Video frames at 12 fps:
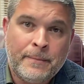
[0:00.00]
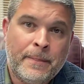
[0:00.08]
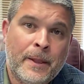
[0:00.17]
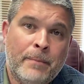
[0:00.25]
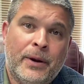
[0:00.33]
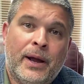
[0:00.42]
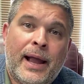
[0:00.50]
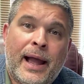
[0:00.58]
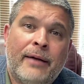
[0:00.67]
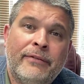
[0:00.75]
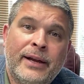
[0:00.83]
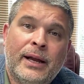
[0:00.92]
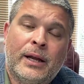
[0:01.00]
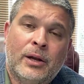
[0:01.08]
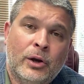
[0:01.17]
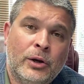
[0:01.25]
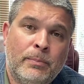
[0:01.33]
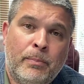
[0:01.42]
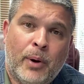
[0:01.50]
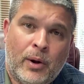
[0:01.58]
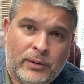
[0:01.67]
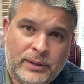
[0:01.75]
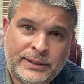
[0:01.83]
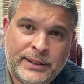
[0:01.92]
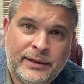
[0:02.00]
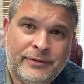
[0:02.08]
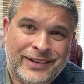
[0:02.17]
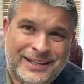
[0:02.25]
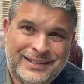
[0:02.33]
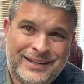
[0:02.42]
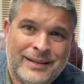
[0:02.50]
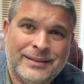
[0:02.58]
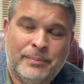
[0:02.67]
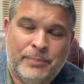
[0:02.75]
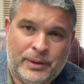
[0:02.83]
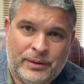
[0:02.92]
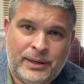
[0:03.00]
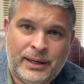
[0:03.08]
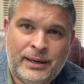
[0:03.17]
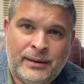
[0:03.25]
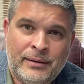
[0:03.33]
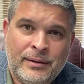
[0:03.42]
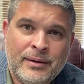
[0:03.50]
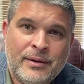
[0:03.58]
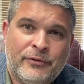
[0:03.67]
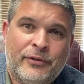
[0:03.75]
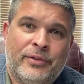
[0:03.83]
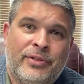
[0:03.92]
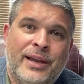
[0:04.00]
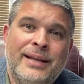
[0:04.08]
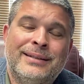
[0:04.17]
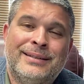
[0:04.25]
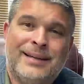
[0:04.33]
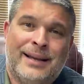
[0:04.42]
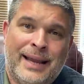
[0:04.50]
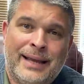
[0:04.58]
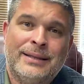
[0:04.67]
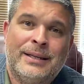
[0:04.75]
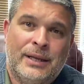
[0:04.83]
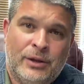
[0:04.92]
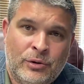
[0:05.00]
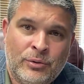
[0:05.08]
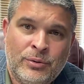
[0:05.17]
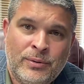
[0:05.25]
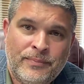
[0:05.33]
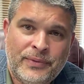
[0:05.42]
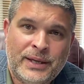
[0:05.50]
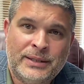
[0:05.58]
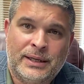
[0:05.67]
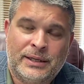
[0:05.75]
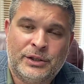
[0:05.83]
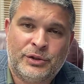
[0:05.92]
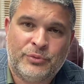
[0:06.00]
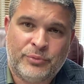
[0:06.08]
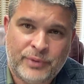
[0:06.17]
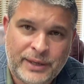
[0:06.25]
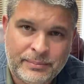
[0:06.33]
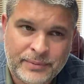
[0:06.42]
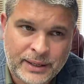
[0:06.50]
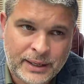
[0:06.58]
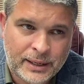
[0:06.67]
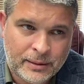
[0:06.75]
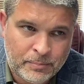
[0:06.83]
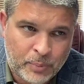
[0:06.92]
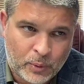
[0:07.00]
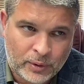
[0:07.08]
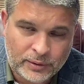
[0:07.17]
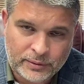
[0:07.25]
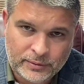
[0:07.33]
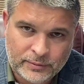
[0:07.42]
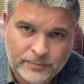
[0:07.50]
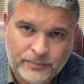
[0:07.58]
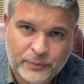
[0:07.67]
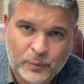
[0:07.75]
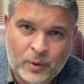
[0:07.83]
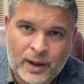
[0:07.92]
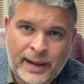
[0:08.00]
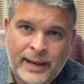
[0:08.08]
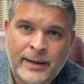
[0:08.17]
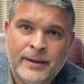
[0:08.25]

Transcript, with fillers: But having a good policy of accessibility for things to get to you is extremely important. Why?